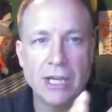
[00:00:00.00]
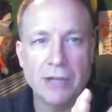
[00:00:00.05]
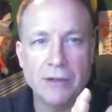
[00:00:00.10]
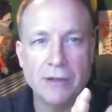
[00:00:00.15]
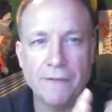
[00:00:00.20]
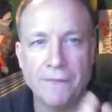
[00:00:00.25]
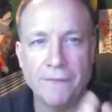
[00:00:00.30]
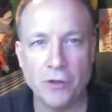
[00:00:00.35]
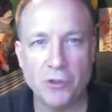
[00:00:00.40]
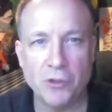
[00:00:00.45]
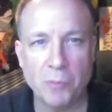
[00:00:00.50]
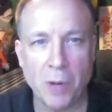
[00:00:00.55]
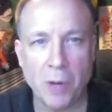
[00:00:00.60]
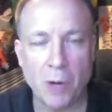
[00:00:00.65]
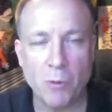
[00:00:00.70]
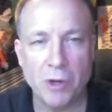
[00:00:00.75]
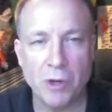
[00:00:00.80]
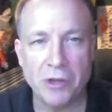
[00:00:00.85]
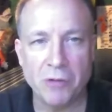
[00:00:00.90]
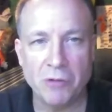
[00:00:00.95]
The first part
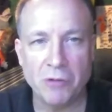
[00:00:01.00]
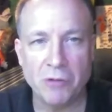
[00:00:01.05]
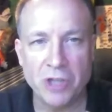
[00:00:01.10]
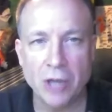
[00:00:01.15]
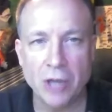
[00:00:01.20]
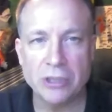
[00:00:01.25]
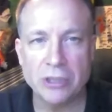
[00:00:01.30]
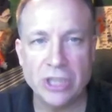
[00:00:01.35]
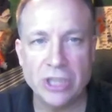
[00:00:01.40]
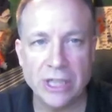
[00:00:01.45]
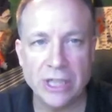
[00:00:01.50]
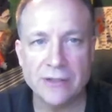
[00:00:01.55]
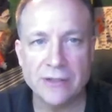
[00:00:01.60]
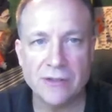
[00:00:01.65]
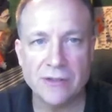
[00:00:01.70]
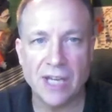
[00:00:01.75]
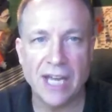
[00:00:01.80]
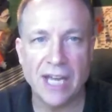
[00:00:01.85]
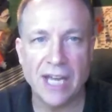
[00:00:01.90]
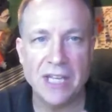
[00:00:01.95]
where they're young chicks
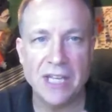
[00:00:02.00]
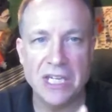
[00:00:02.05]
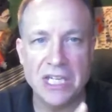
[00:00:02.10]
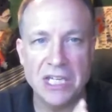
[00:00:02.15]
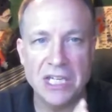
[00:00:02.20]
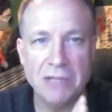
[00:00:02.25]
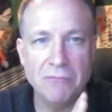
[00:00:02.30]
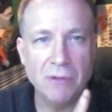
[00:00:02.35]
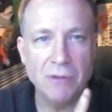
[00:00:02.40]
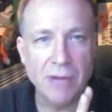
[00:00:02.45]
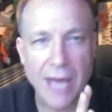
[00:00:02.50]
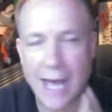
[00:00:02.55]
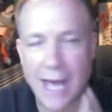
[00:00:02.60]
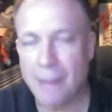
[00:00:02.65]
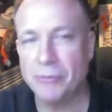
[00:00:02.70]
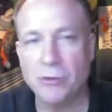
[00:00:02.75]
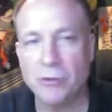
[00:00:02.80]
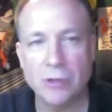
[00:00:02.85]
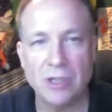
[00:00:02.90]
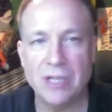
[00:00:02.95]
and they need
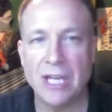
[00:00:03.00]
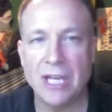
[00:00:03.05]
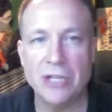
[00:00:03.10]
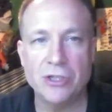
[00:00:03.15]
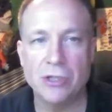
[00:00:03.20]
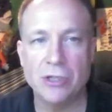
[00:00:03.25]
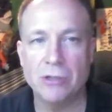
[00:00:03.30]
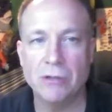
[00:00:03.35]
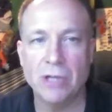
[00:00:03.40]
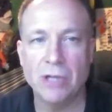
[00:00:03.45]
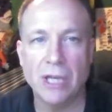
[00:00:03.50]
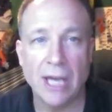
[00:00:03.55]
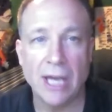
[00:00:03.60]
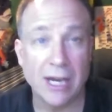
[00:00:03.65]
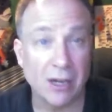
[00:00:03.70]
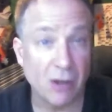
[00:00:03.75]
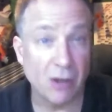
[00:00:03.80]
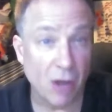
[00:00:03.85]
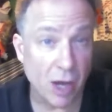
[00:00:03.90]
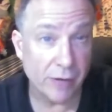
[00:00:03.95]
absolute attention and
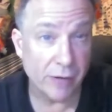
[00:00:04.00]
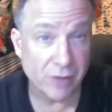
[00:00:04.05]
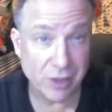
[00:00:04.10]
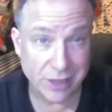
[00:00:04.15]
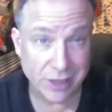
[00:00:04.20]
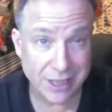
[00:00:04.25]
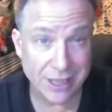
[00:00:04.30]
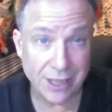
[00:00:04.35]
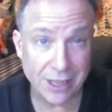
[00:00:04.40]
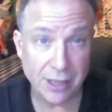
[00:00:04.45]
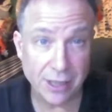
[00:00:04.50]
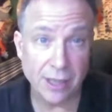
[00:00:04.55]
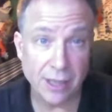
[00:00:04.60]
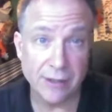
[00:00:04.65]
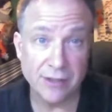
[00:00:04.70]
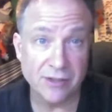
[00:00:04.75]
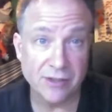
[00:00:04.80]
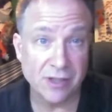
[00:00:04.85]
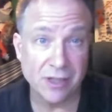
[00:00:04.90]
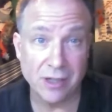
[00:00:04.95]
a lot of cleaning, and
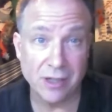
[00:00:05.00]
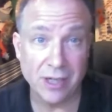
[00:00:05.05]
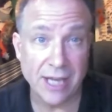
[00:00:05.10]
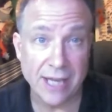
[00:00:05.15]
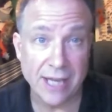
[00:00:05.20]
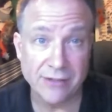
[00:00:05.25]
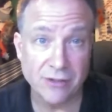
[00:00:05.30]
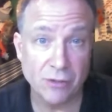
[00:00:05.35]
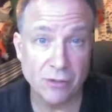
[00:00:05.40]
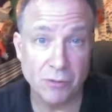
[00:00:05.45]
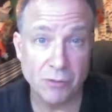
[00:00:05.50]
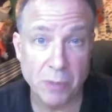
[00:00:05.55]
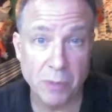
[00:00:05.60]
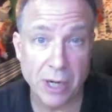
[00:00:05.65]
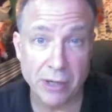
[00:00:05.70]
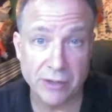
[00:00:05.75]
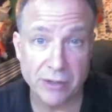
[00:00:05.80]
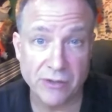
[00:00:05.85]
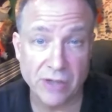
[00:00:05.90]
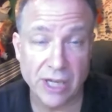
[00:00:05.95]
this clearly has to do with
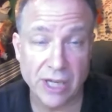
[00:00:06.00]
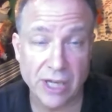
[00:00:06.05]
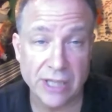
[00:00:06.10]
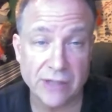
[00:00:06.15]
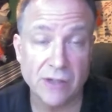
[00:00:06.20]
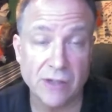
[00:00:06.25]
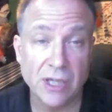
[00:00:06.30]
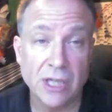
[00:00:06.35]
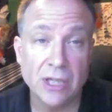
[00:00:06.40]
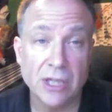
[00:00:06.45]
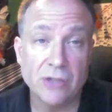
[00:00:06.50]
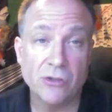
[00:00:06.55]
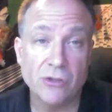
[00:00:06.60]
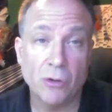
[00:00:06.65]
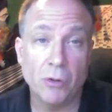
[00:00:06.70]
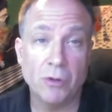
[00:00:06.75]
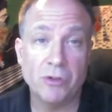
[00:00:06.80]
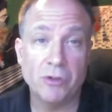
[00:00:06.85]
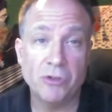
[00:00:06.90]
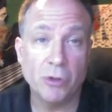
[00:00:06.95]
parasites
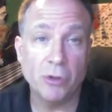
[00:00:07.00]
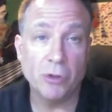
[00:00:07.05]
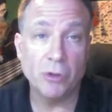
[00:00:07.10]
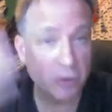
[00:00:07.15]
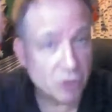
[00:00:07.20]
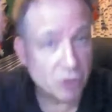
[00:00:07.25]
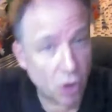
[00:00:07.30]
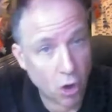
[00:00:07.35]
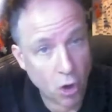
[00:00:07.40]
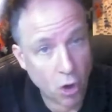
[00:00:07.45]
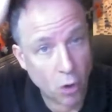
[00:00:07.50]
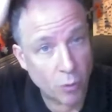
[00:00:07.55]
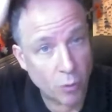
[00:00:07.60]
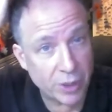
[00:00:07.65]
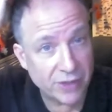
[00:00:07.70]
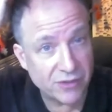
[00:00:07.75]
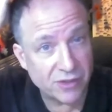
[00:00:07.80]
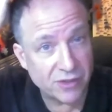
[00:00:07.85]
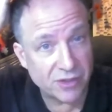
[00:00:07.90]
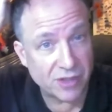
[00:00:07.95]
so, so there's
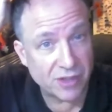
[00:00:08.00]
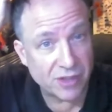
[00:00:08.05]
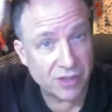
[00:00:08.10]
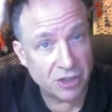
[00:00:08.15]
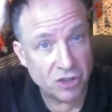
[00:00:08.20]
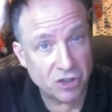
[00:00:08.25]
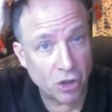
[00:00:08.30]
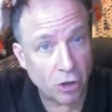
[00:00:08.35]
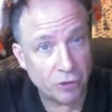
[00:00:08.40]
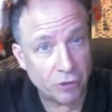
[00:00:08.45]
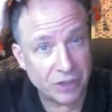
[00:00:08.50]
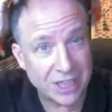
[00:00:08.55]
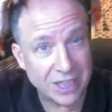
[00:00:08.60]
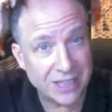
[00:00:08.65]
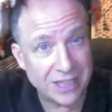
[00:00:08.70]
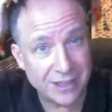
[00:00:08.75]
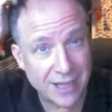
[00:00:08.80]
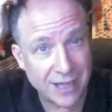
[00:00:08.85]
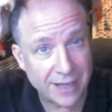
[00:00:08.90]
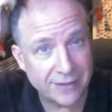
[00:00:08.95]
always an adult
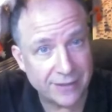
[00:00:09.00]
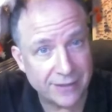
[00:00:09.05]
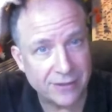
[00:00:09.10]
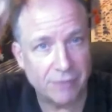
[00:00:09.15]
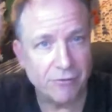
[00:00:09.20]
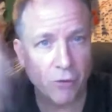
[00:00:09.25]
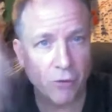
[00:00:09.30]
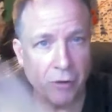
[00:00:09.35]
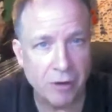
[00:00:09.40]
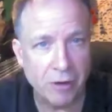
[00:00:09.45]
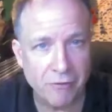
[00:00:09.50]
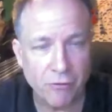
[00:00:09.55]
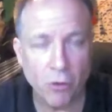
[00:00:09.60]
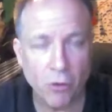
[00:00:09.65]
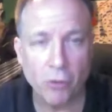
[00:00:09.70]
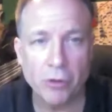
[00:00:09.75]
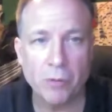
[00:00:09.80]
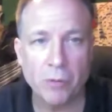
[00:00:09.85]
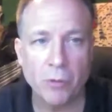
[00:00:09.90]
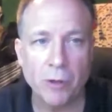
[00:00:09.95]
in the nest. They're very
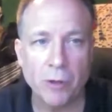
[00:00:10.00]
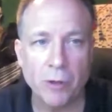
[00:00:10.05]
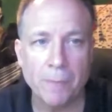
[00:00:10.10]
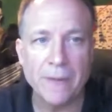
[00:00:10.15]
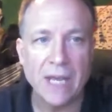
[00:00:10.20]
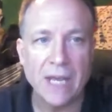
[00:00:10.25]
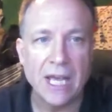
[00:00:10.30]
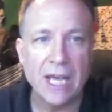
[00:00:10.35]
vulnerable.